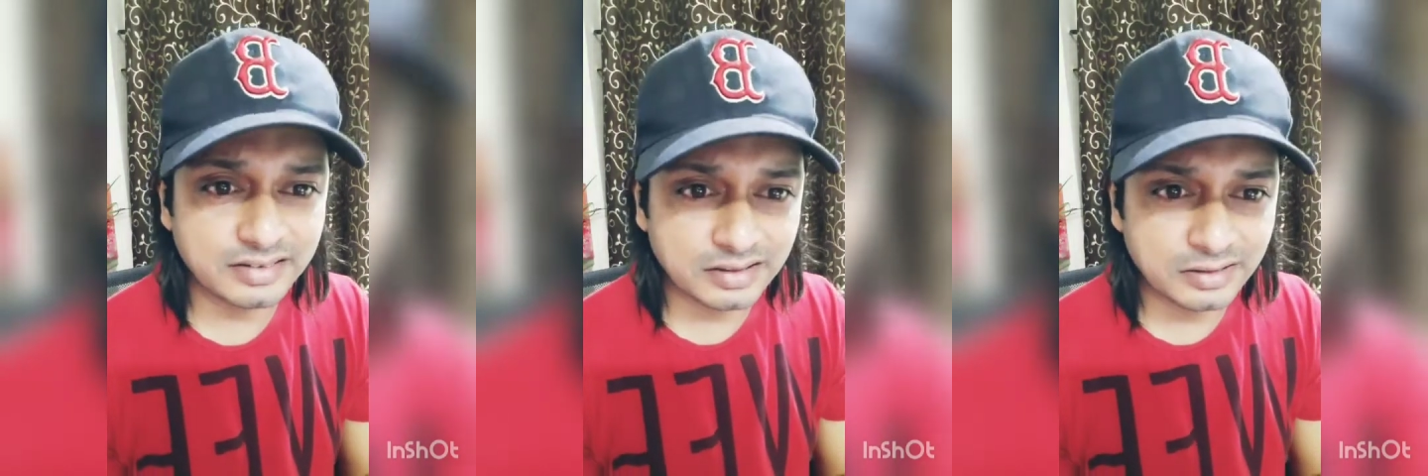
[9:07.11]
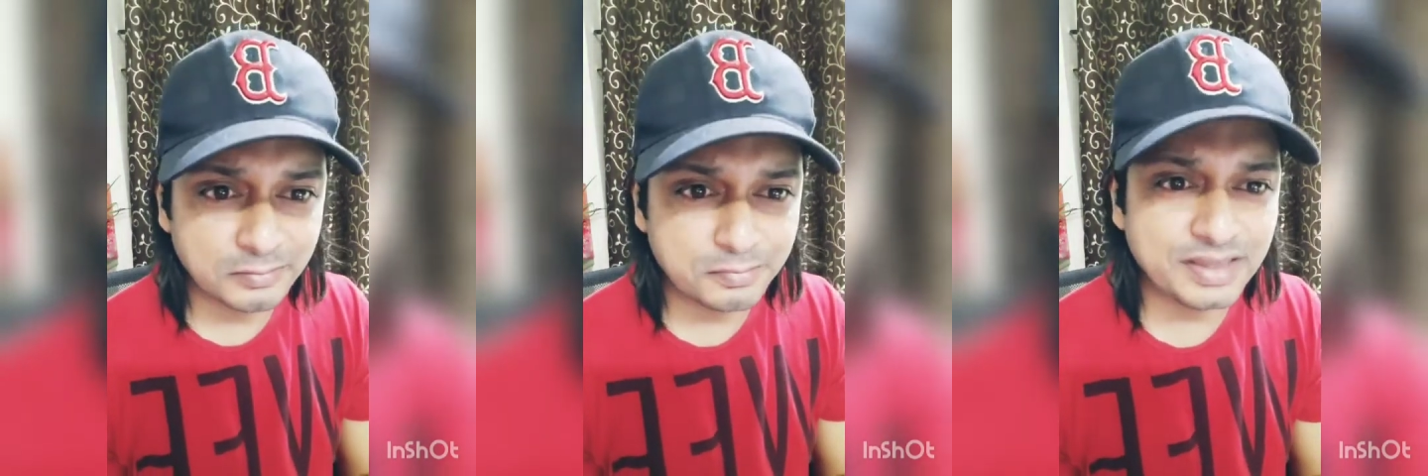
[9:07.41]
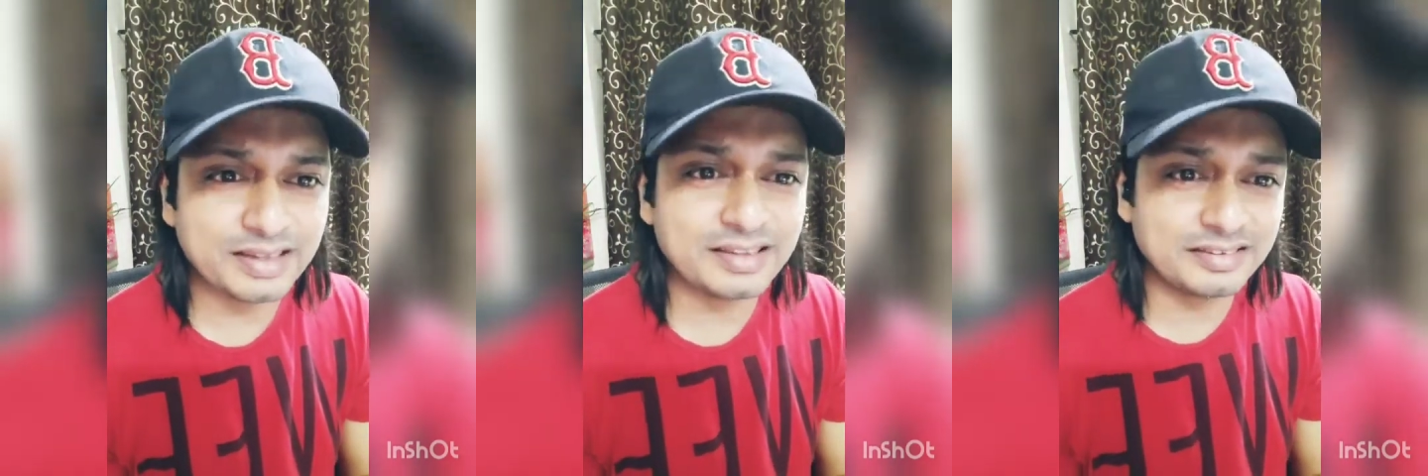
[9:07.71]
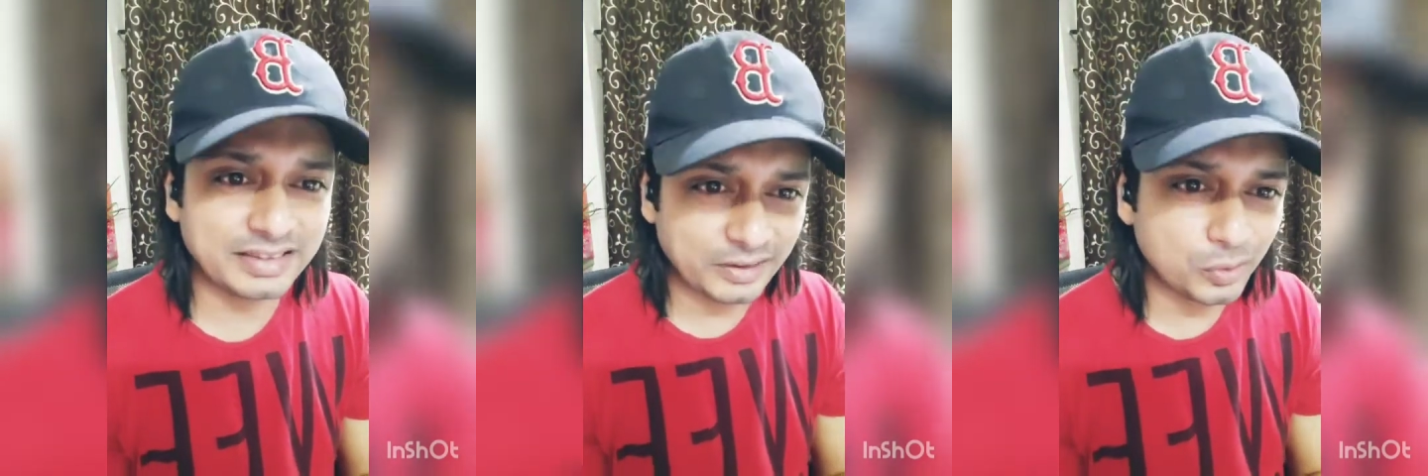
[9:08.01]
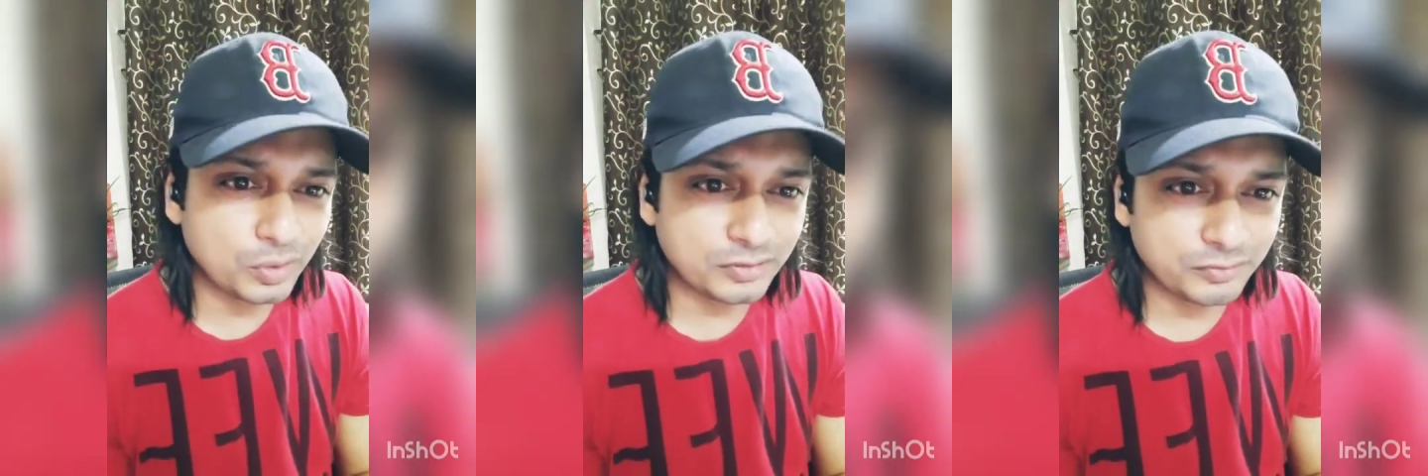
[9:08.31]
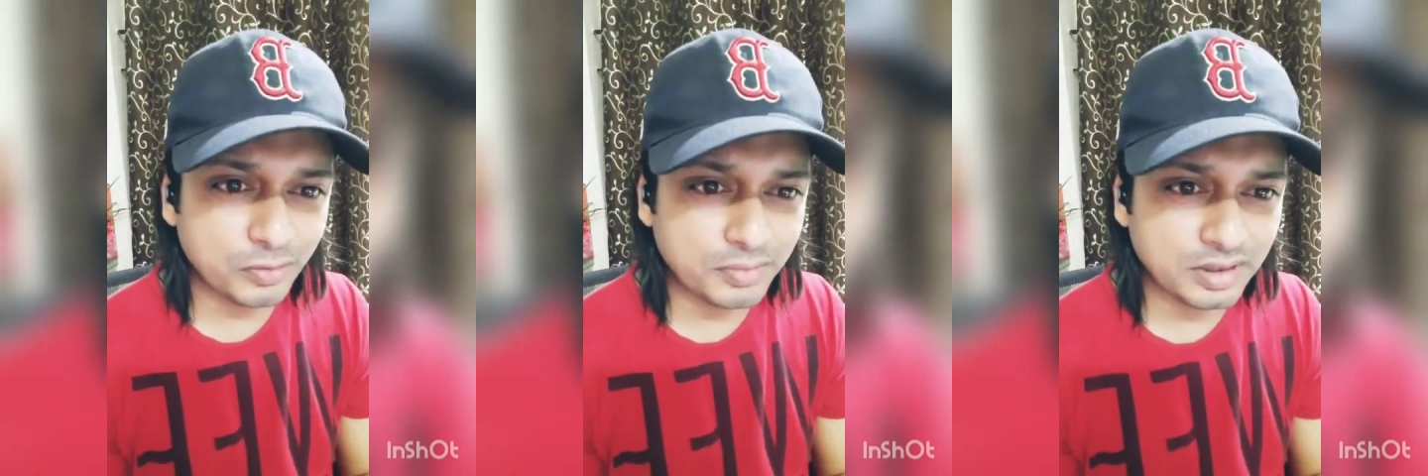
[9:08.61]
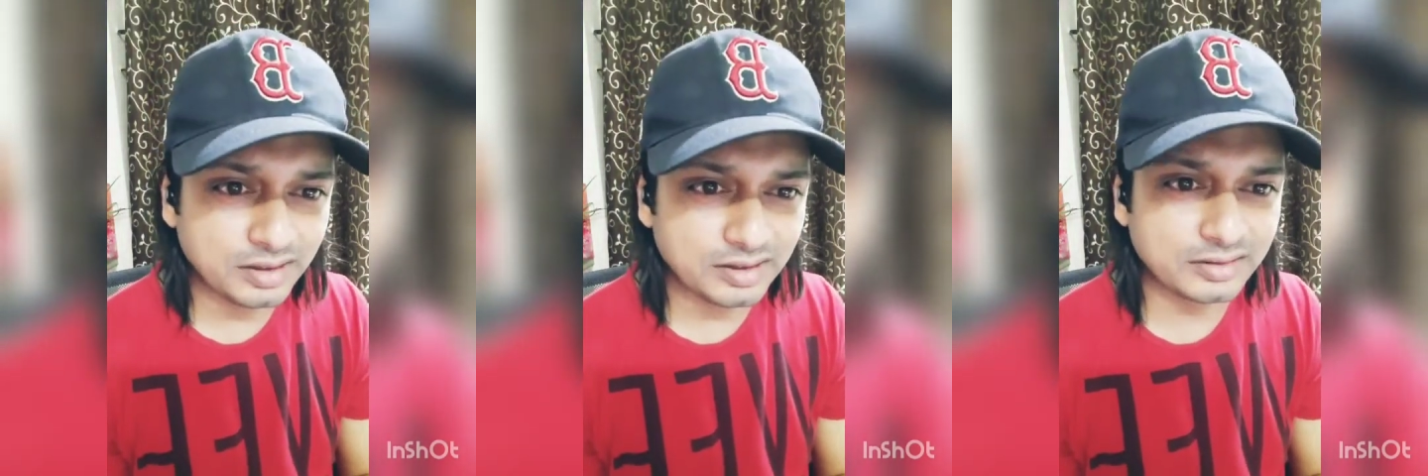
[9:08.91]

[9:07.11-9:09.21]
than being a stakeholder for me,